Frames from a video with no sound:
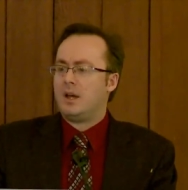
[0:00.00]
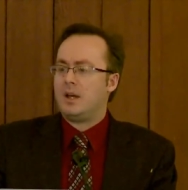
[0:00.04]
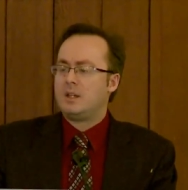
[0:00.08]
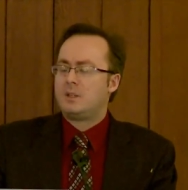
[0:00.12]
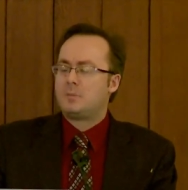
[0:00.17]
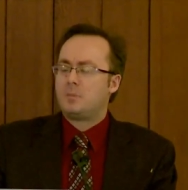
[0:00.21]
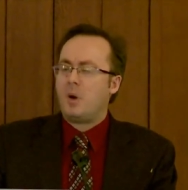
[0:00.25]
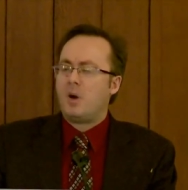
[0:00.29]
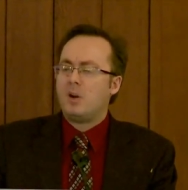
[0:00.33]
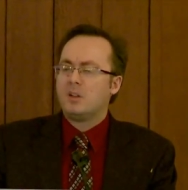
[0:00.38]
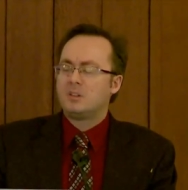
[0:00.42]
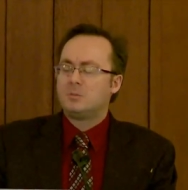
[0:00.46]

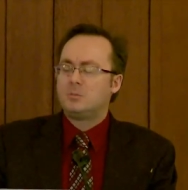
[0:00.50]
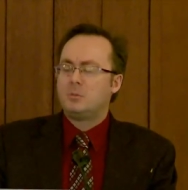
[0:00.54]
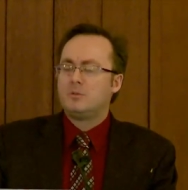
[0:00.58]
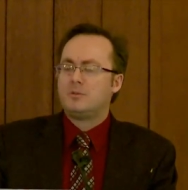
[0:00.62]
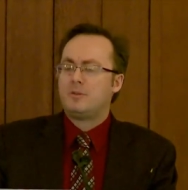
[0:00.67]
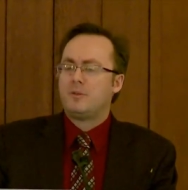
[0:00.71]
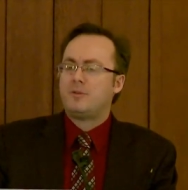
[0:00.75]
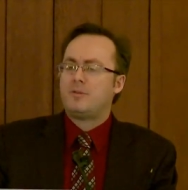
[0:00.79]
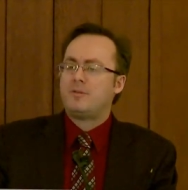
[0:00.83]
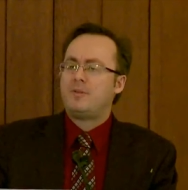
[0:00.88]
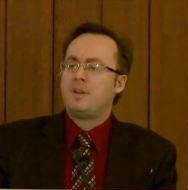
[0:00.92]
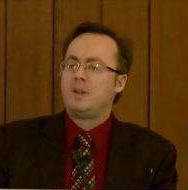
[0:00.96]
it's possible
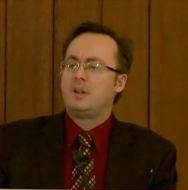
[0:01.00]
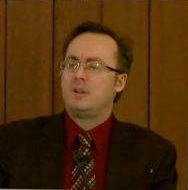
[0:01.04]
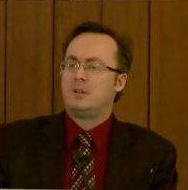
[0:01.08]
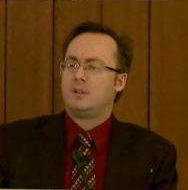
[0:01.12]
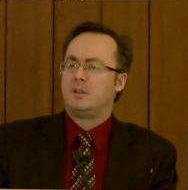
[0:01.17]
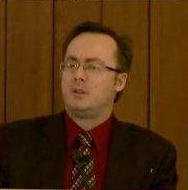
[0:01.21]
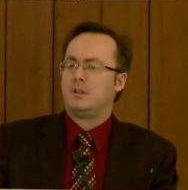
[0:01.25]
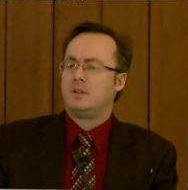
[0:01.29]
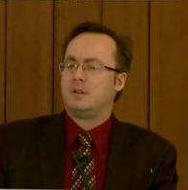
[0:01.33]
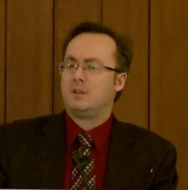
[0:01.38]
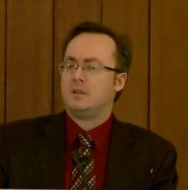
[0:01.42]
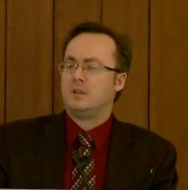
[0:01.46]
for
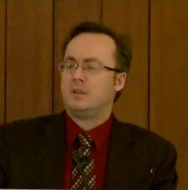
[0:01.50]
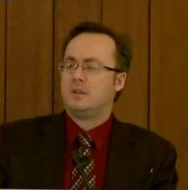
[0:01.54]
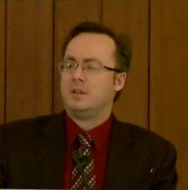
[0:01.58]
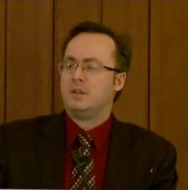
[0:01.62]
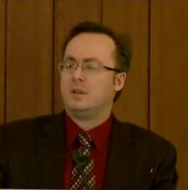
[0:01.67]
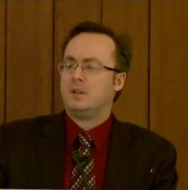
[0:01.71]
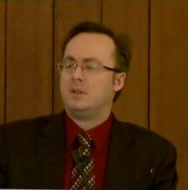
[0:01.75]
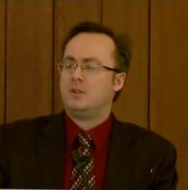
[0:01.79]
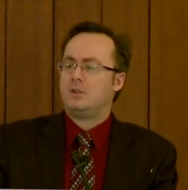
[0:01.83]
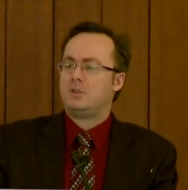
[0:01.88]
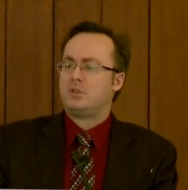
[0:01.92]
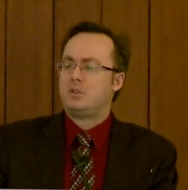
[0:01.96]
Phil
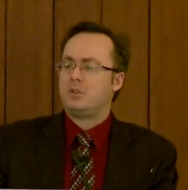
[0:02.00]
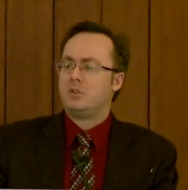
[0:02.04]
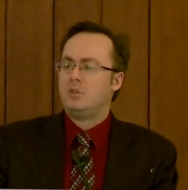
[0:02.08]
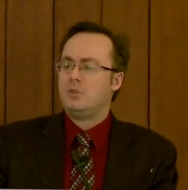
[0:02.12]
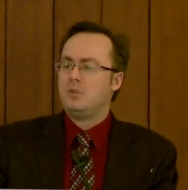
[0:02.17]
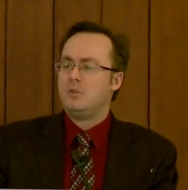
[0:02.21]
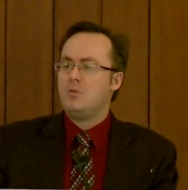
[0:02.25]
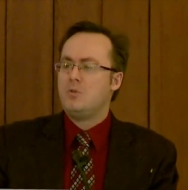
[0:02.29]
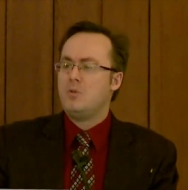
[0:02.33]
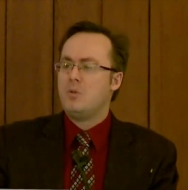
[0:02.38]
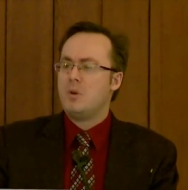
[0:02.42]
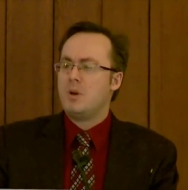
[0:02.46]

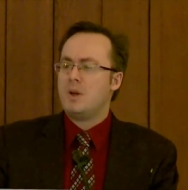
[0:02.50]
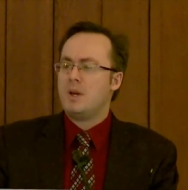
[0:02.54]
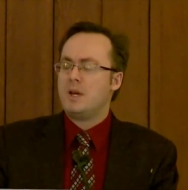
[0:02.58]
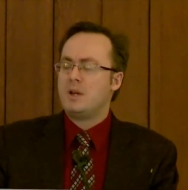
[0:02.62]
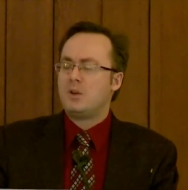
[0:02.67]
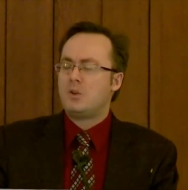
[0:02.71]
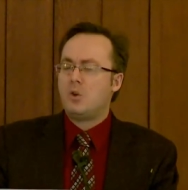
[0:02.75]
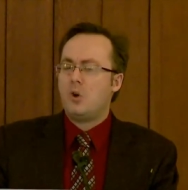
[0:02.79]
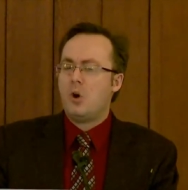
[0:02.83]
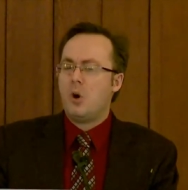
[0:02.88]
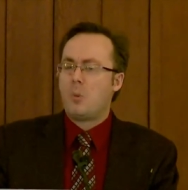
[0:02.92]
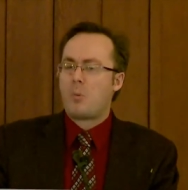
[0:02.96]
to
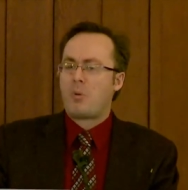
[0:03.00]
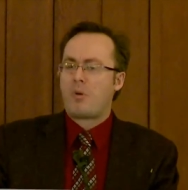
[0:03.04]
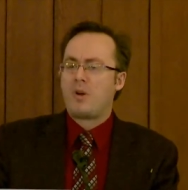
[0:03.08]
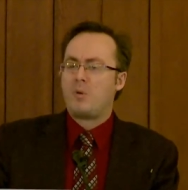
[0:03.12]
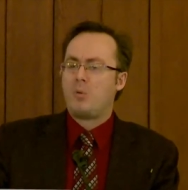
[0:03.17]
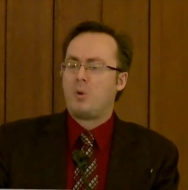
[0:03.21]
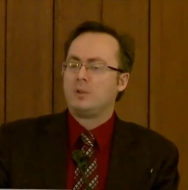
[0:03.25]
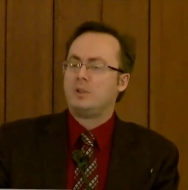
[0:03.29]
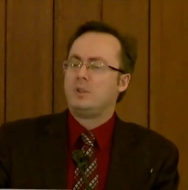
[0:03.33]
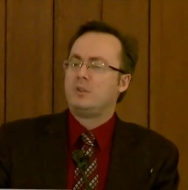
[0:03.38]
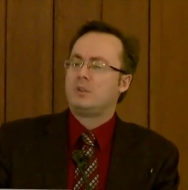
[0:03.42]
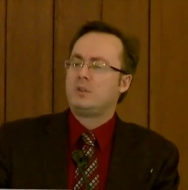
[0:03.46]

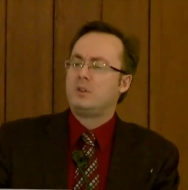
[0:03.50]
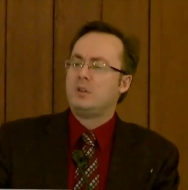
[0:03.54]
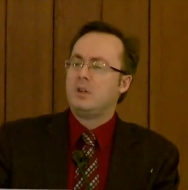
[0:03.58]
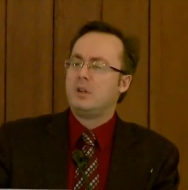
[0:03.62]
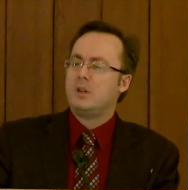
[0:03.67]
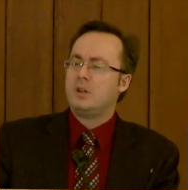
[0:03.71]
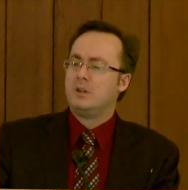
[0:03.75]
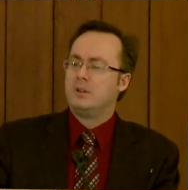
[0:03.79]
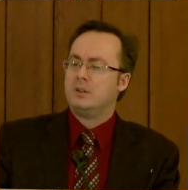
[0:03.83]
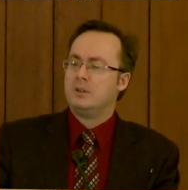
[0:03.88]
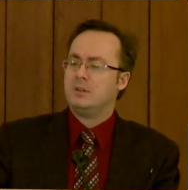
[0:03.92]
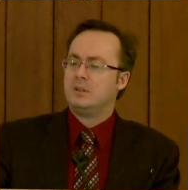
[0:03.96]
incorporate what he's
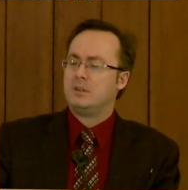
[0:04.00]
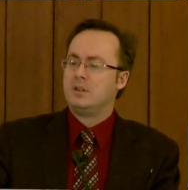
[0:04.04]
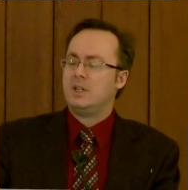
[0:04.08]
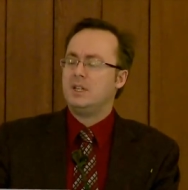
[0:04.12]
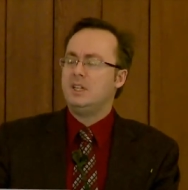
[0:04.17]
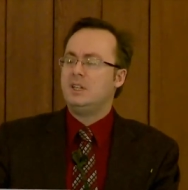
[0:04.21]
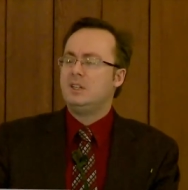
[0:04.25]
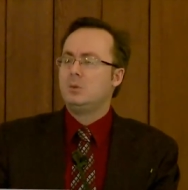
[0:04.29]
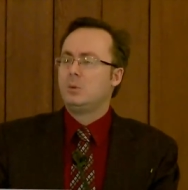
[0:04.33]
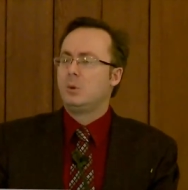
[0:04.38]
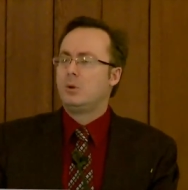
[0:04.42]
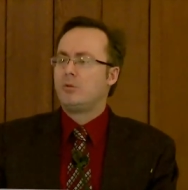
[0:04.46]
learned
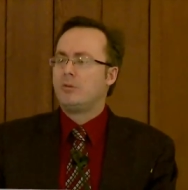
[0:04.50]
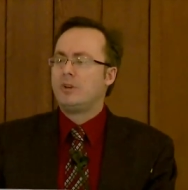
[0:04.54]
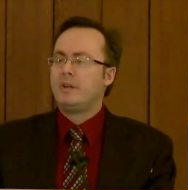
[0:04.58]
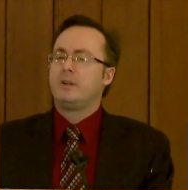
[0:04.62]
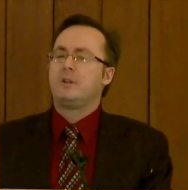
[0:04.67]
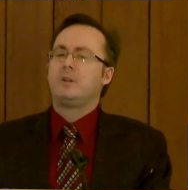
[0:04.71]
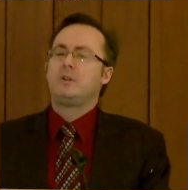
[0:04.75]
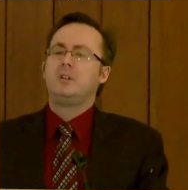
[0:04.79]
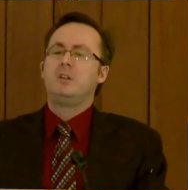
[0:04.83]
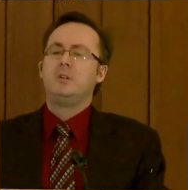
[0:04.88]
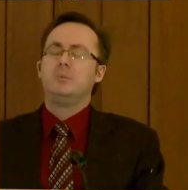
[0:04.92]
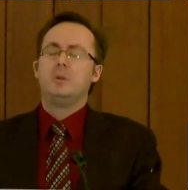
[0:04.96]
into a
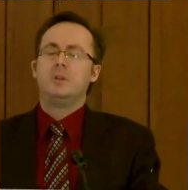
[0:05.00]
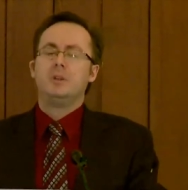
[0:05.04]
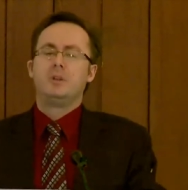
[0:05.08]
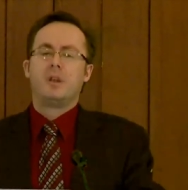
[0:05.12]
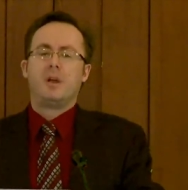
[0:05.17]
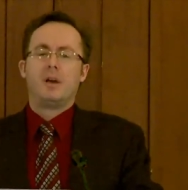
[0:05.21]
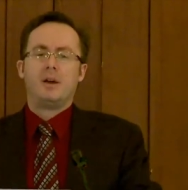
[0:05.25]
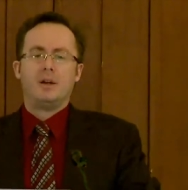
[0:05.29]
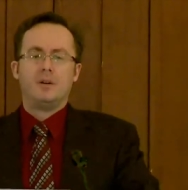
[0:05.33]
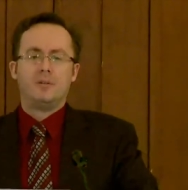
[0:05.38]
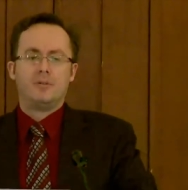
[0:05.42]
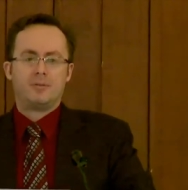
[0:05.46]
real human
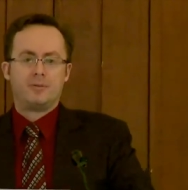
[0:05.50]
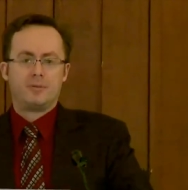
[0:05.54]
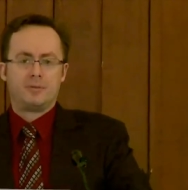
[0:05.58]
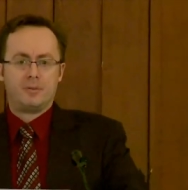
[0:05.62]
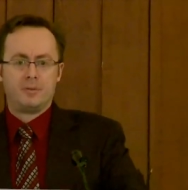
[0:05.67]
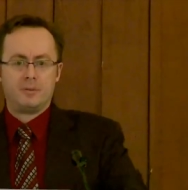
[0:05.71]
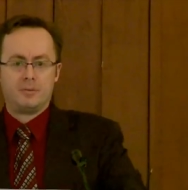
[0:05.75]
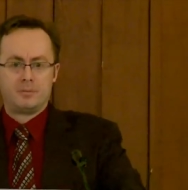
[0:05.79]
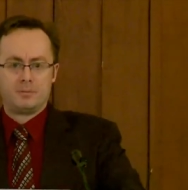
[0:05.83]
life.